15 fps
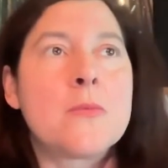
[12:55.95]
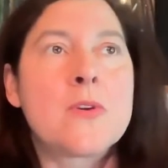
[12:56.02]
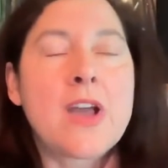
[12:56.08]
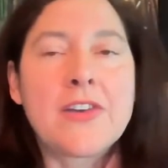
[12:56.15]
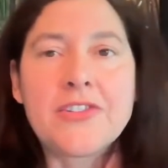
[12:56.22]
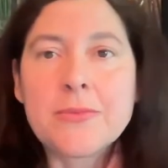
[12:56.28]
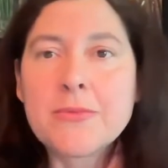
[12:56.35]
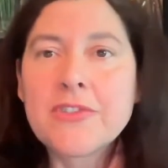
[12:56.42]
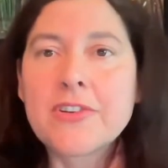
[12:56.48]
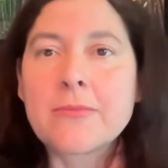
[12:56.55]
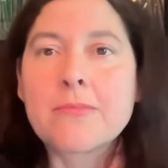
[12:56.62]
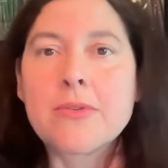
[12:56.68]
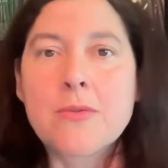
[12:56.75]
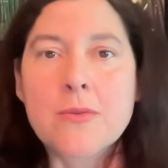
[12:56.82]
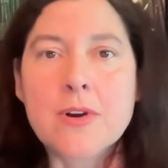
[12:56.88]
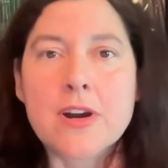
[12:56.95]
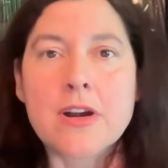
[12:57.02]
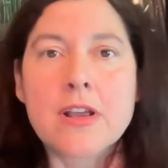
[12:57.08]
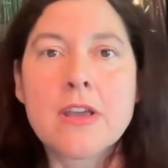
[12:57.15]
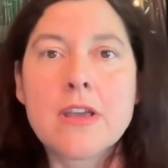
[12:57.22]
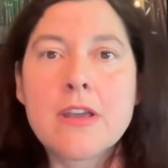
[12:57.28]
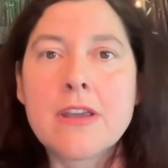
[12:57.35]
customer
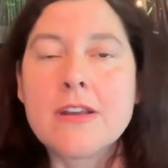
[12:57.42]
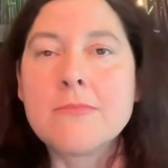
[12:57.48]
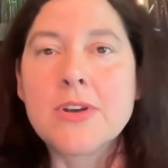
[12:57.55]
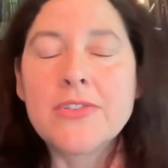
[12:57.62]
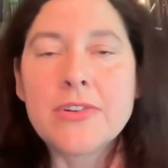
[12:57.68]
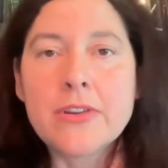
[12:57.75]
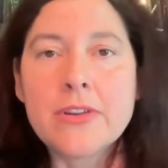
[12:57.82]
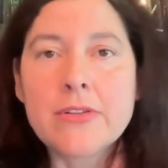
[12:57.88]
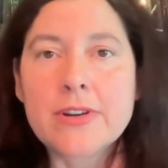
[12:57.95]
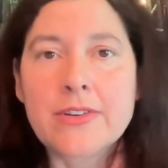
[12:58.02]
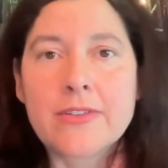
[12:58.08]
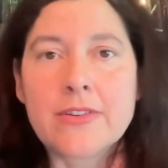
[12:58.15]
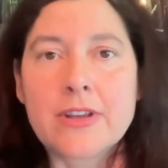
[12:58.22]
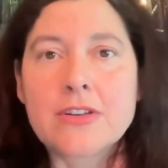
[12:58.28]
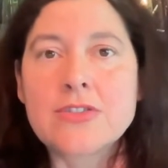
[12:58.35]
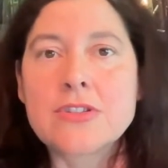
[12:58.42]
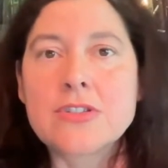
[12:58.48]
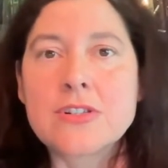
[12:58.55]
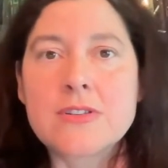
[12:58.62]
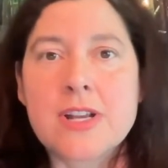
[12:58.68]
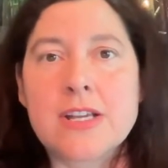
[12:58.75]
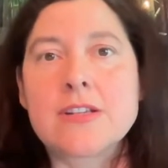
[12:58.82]
support. Most of the
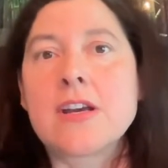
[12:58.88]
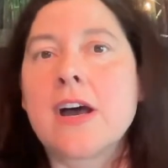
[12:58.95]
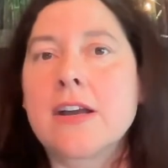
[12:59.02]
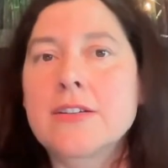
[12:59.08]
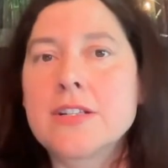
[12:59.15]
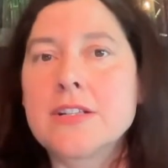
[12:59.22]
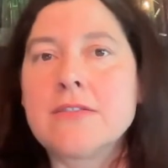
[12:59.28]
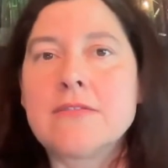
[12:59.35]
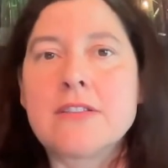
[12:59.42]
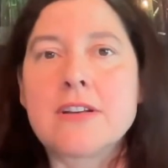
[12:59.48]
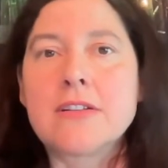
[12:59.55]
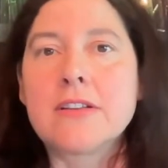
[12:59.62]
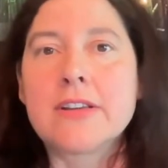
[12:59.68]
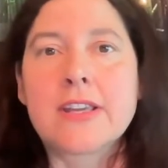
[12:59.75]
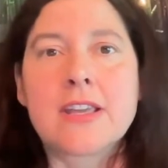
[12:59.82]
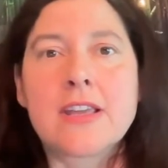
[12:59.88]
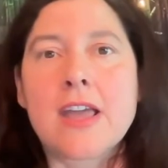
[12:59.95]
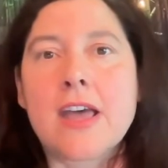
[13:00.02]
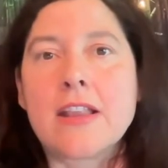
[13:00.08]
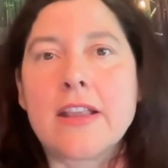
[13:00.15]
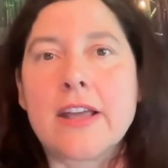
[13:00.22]
organizations you and I talk to, they're looking at